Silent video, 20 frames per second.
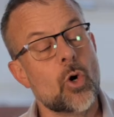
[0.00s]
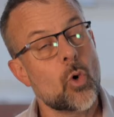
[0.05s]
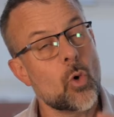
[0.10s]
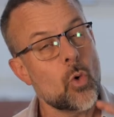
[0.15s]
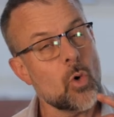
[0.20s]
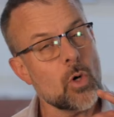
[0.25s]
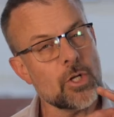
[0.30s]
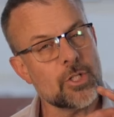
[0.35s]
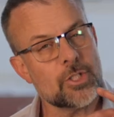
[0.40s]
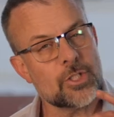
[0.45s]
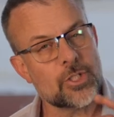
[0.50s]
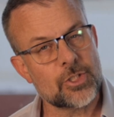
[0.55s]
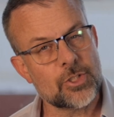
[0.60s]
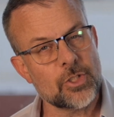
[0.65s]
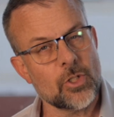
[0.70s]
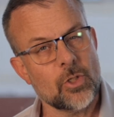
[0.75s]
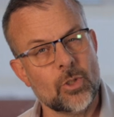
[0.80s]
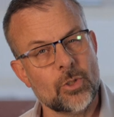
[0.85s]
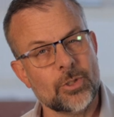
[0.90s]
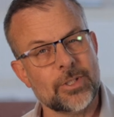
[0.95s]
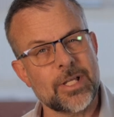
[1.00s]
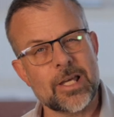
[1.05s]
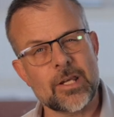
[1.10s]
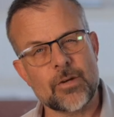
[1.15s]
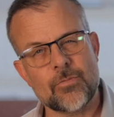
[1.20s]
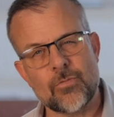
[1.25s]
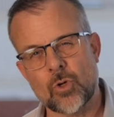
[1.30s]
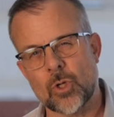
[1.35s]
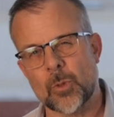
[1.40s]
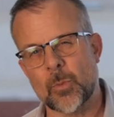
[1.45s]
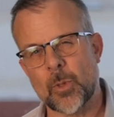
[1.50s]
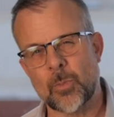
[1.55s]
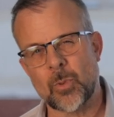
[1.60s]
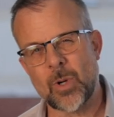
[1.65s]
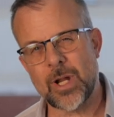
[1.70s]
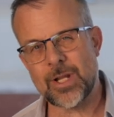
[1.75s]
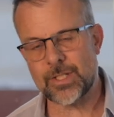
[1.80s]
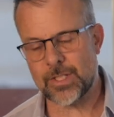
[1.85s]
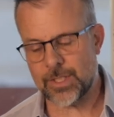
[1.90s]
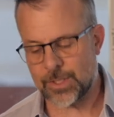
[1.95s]
or sold at affordable
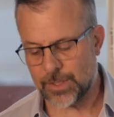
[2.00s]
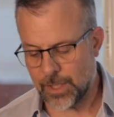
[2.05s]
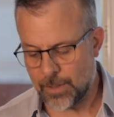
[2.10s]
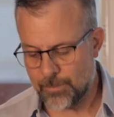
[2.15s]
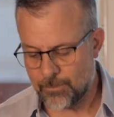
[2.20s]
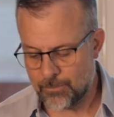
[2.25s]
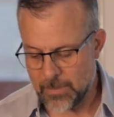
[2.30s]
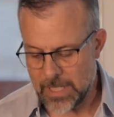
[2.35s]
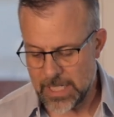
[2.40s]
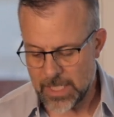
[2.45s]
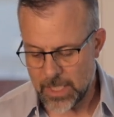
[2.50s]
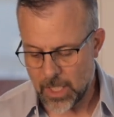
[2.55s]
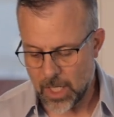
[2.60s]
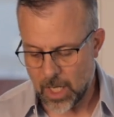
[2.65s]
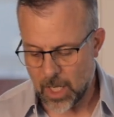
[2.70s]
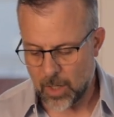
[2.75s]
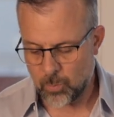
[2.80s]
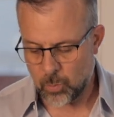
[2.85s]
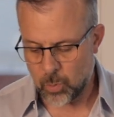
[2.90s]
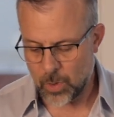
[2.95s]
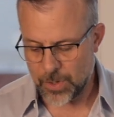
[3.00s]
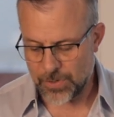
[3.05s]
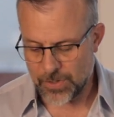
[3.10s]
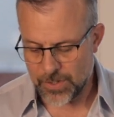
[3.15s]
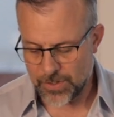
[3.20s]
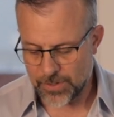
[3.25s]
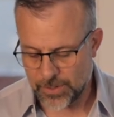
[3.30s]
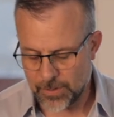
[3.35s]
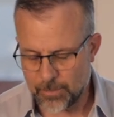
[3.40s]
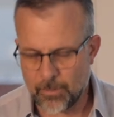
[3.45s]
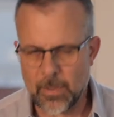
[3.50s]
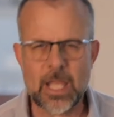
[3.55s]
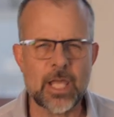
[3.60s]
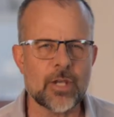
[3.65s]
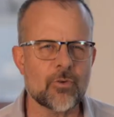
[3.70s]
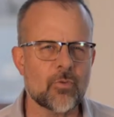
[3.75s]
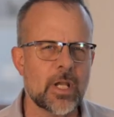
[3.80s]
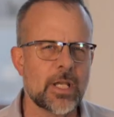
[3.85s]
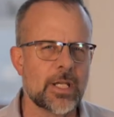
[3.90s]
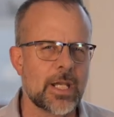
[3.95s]
prices to meet up with this
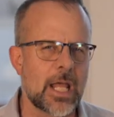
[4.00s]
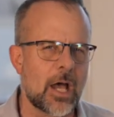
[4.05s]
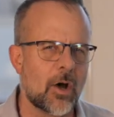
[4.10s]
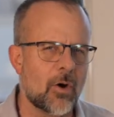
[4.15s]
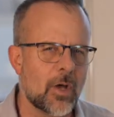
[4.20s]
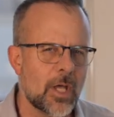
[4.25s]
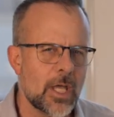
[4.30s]
demand right now.